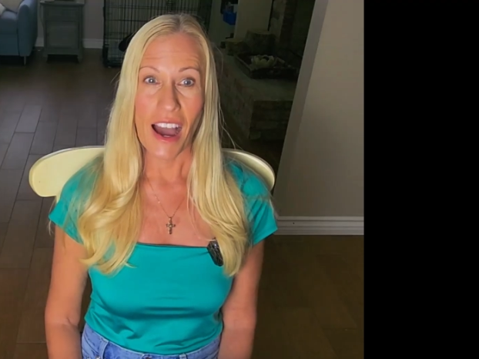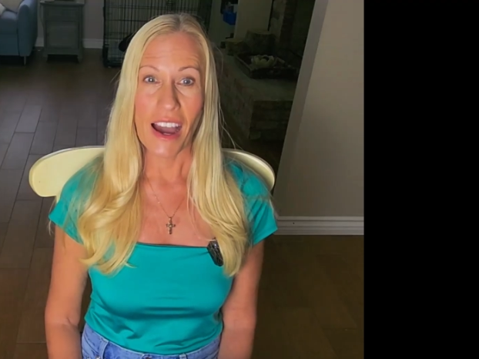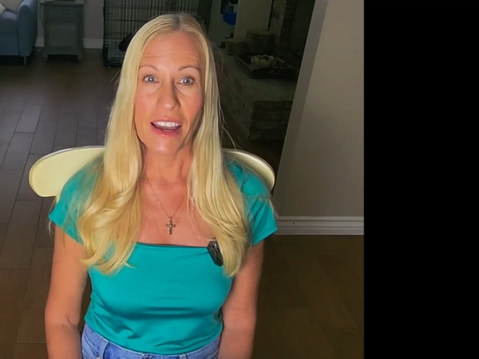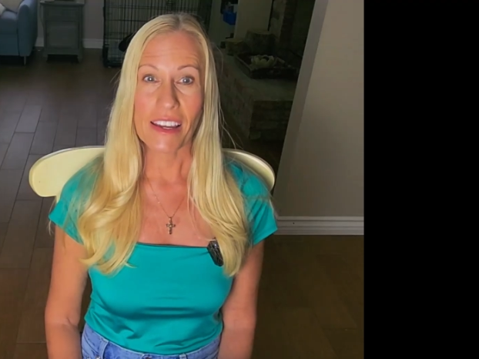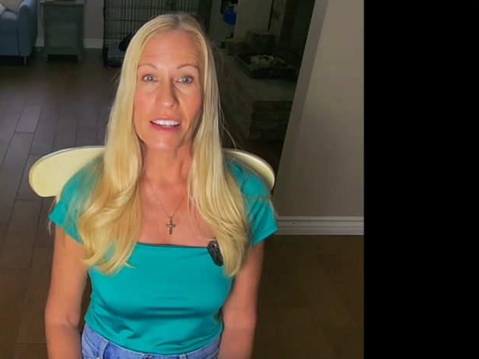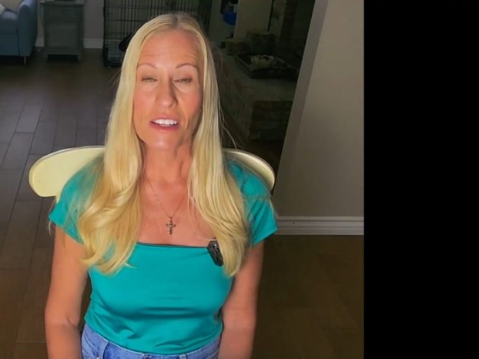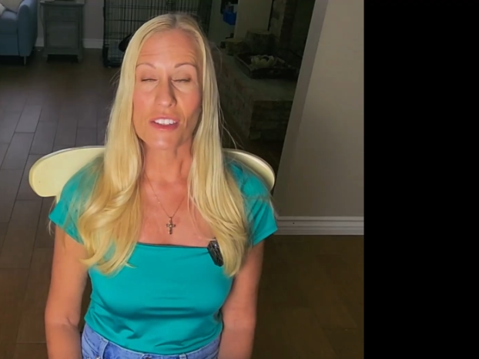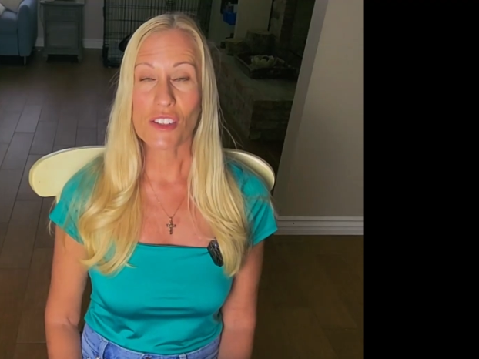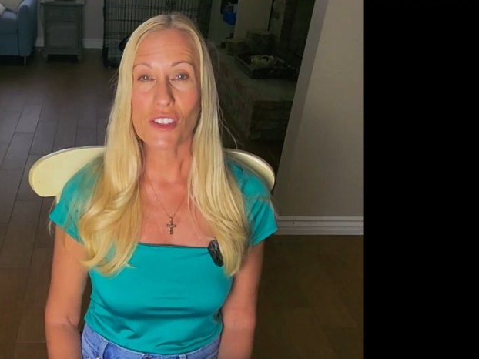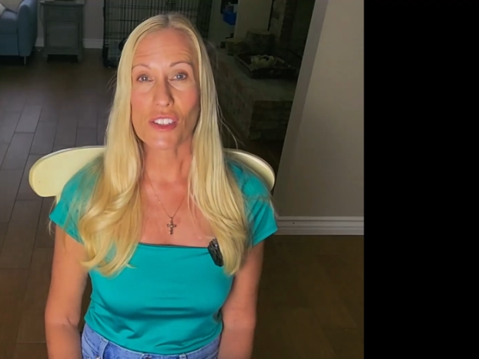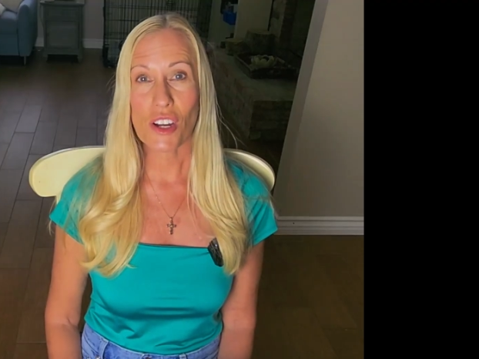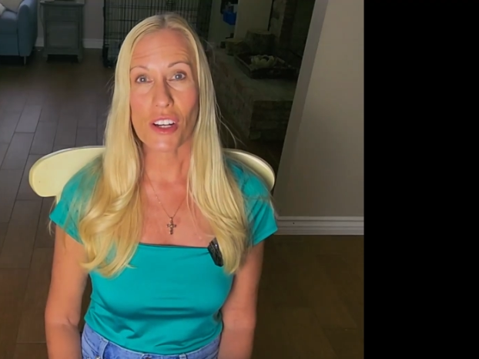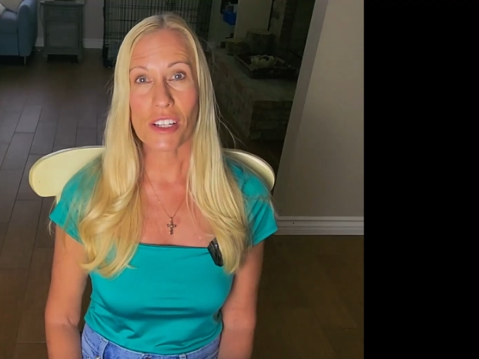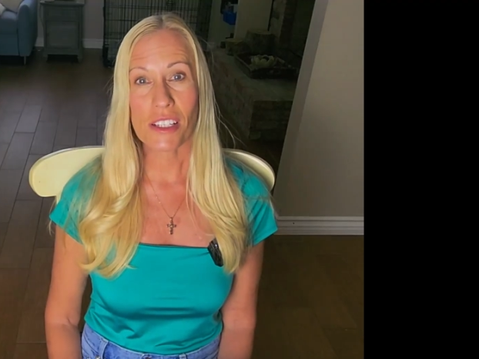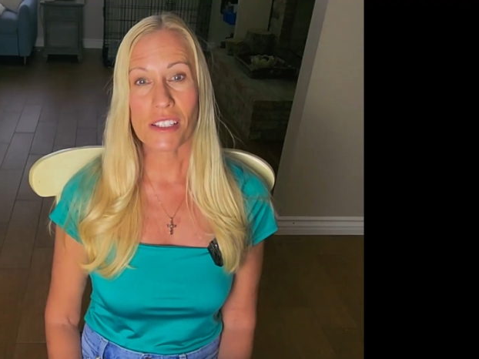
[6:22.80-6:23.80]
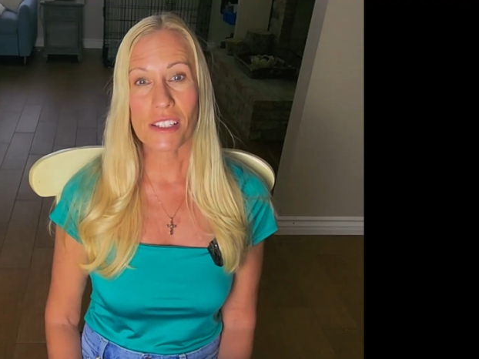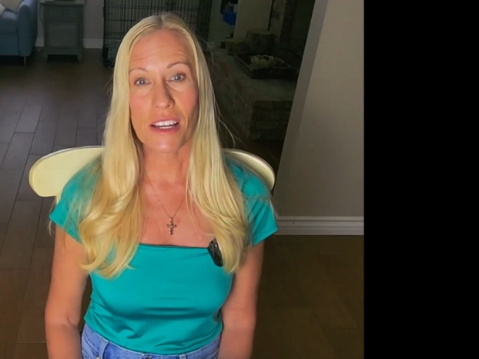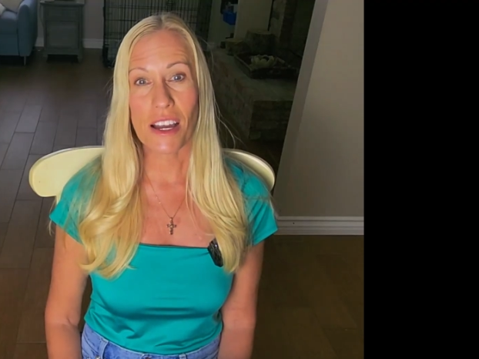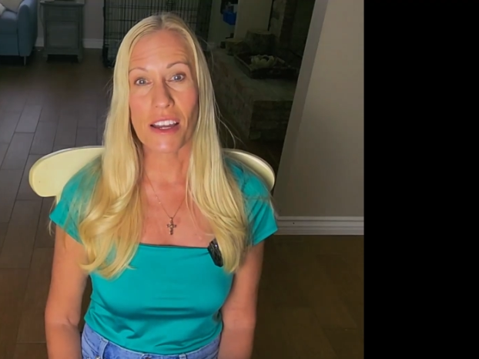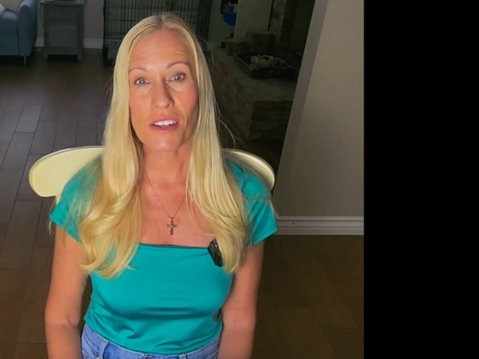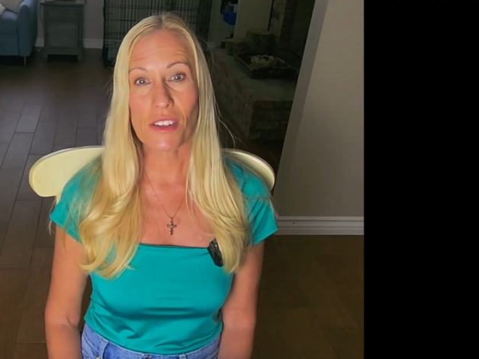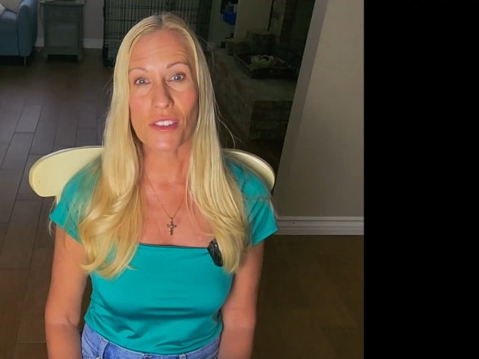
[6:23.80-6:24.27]
I started
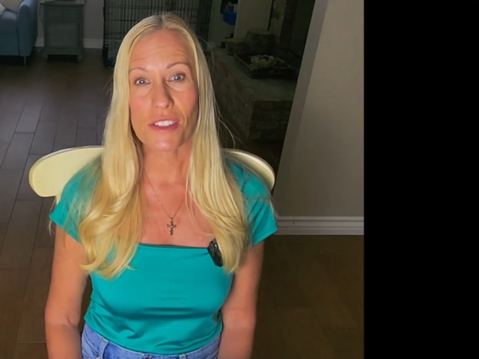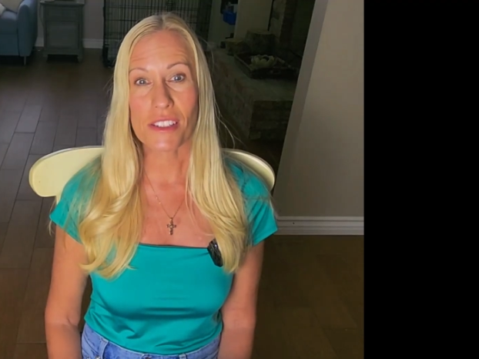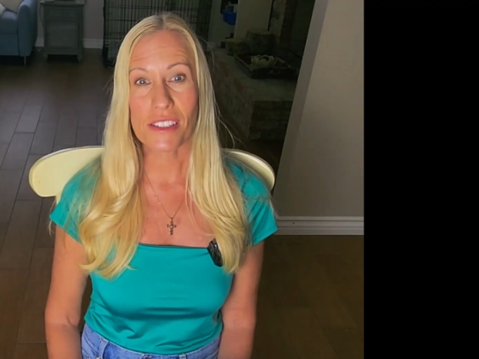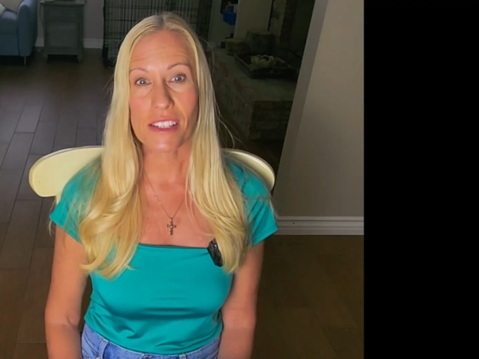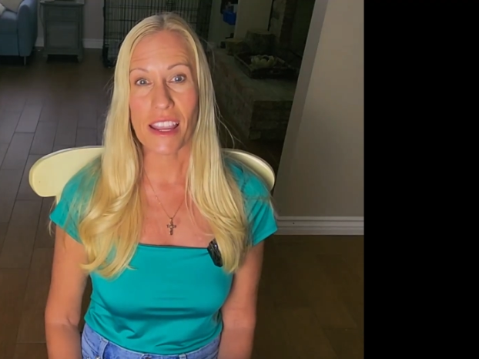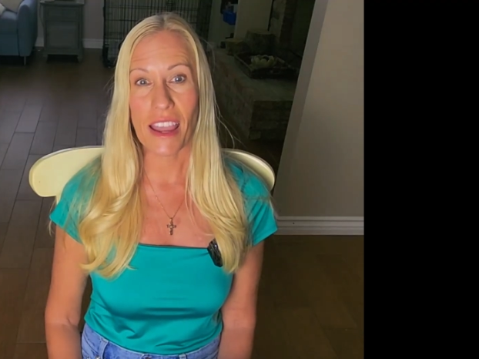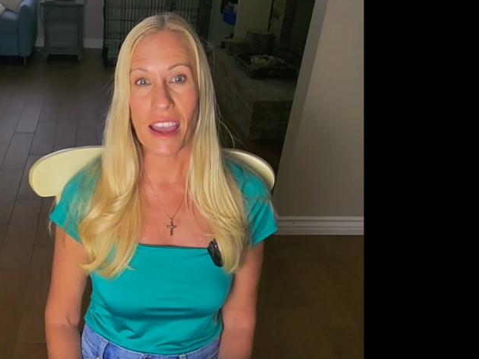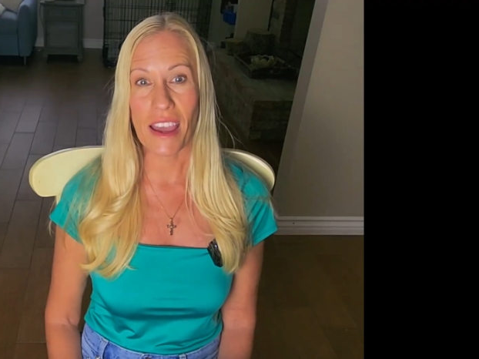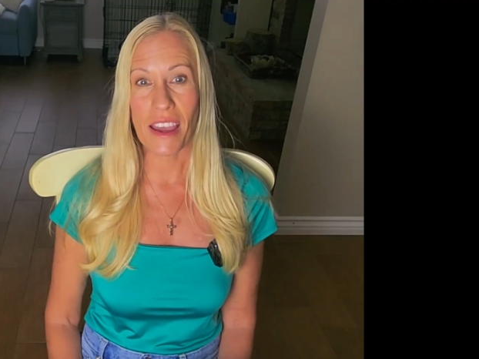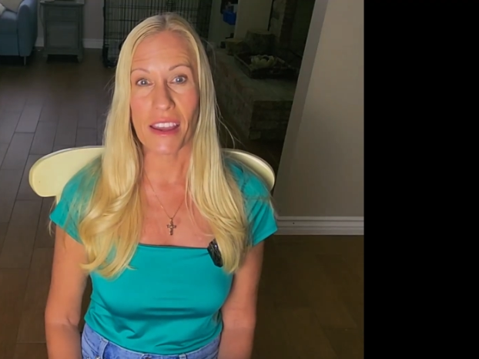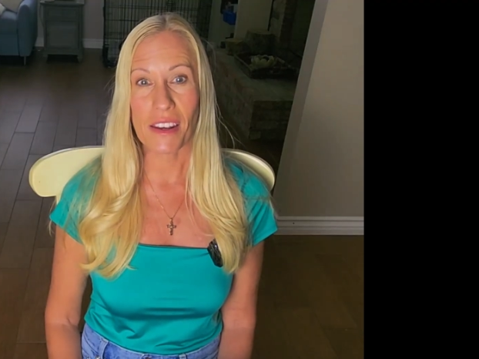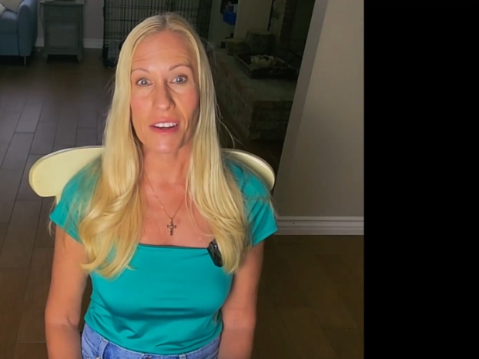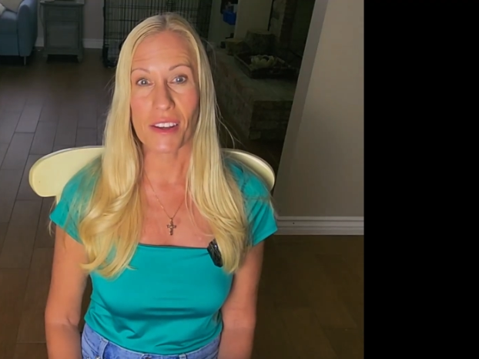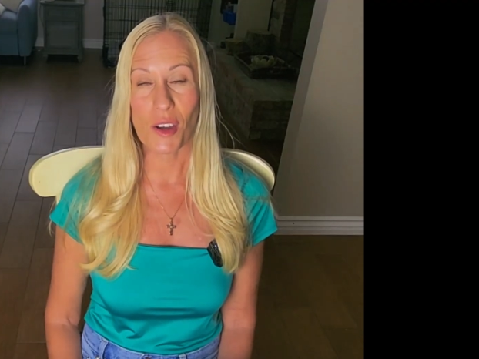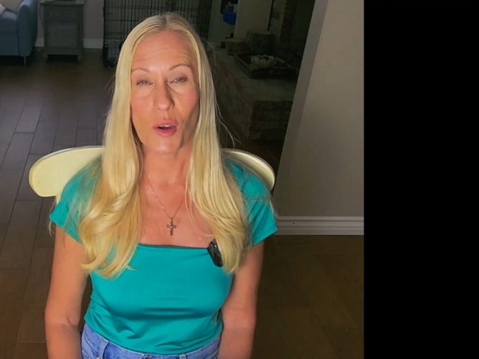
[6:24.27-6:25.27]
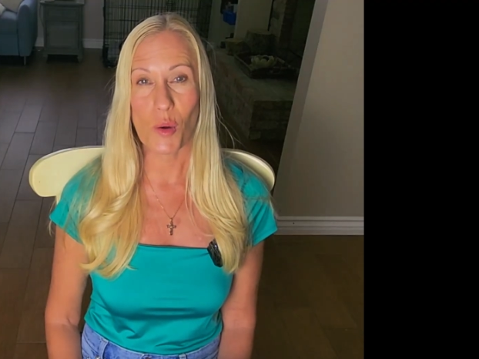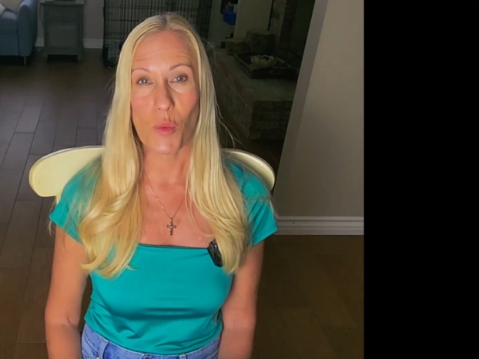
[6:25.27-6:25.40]
to understand